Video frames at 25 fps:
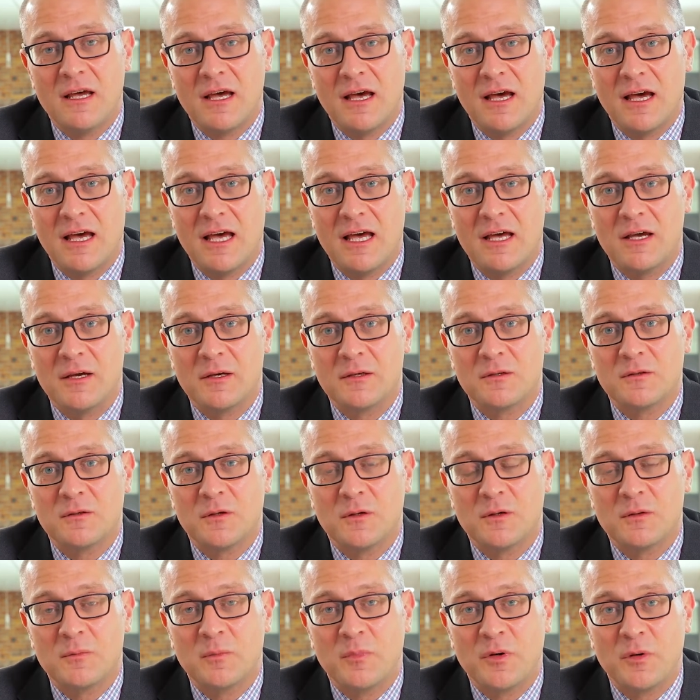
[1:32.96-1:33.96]

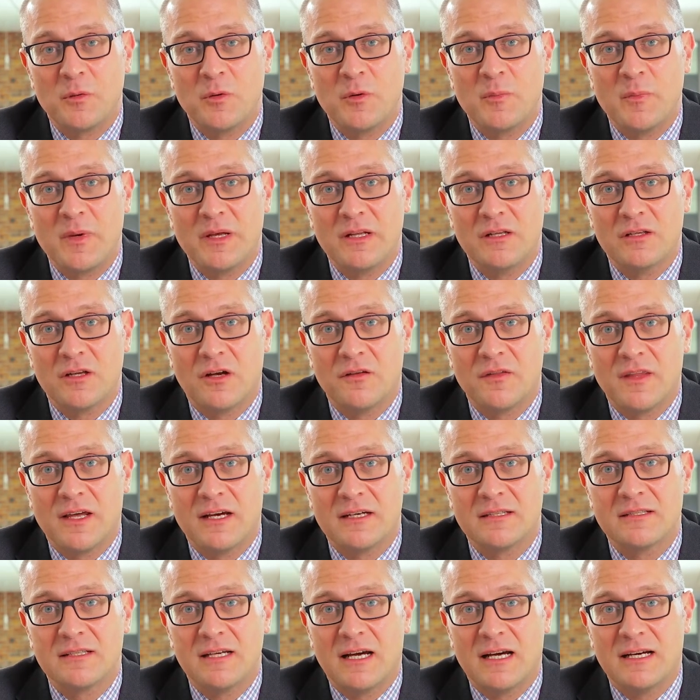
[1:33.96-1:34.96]
But we build on
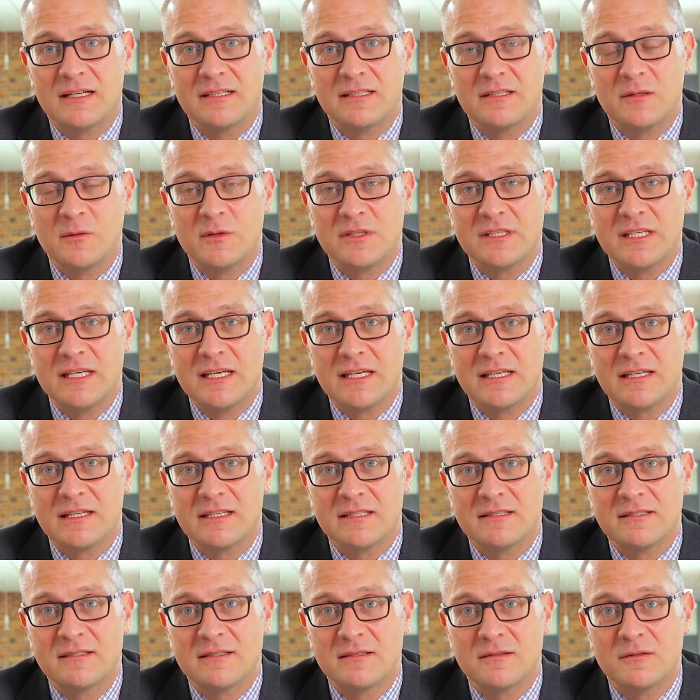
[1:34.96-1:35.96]
that and we take
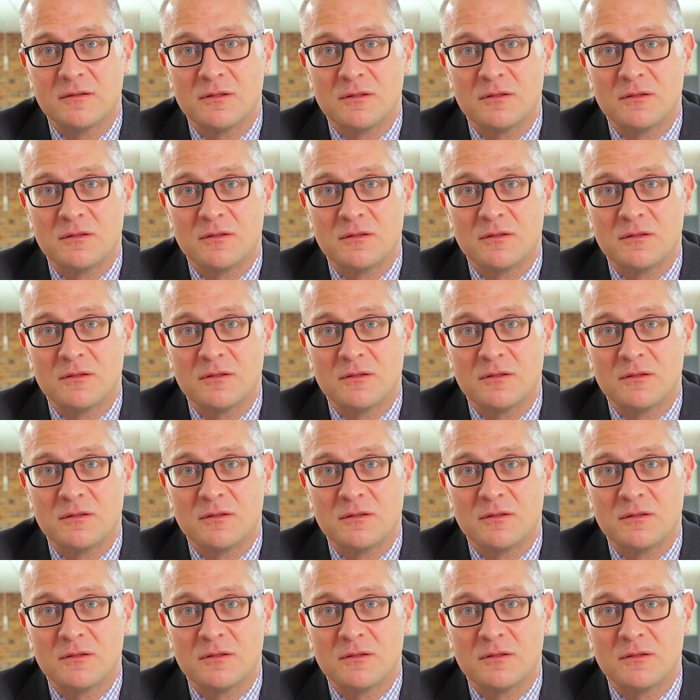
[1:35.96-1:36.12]
it